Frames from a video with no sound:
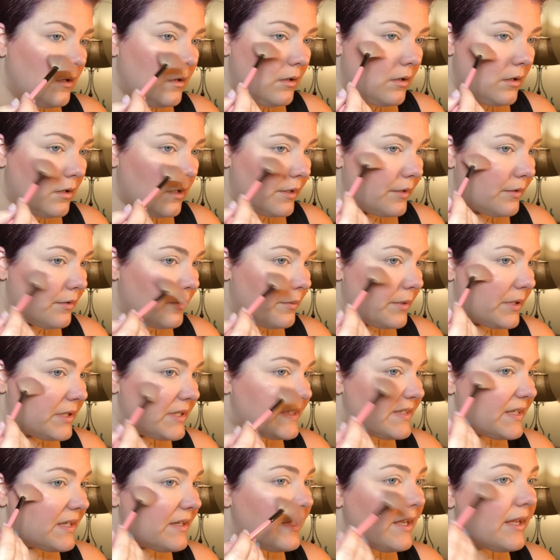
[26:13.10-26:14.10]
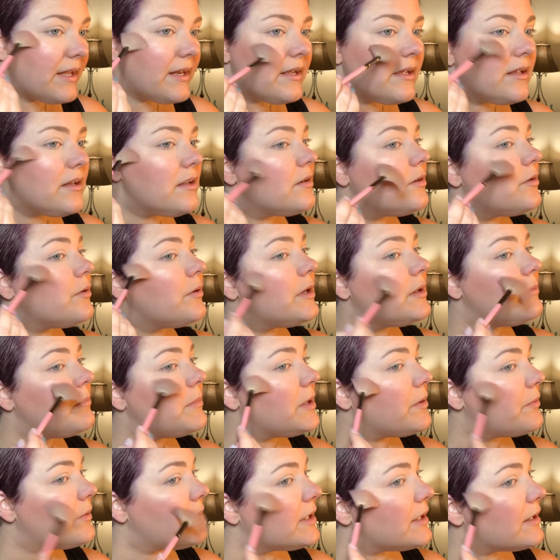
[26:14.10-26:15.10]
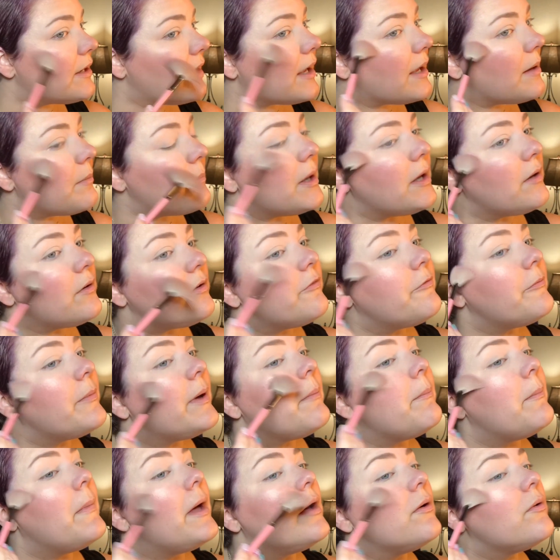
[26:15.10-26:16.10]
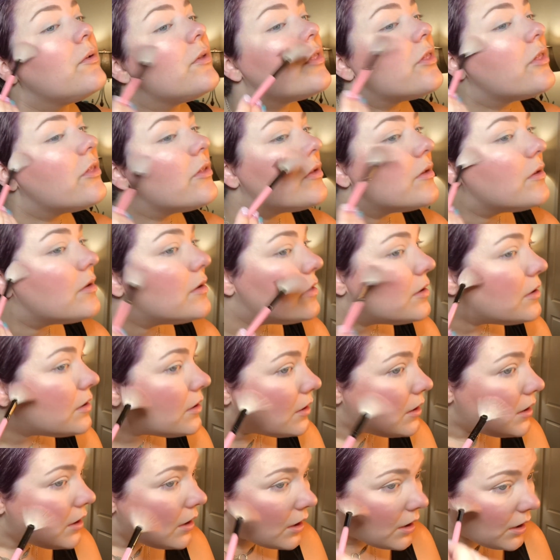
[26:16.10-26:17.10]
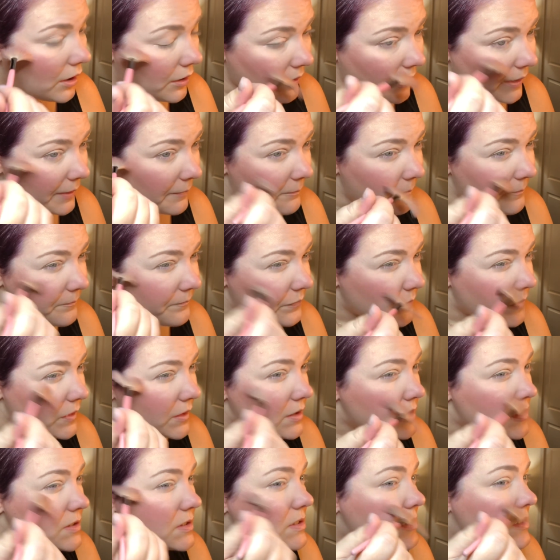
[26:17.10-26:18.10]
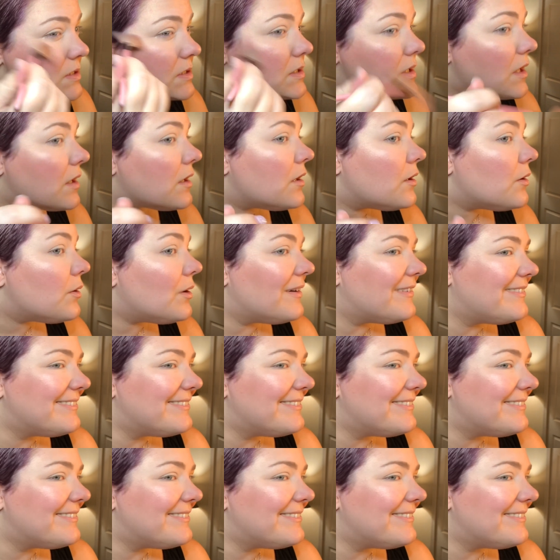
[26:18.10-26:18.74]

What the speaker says: I don't know why I said that. It annoyed me when it came out of my mouth. Okay, so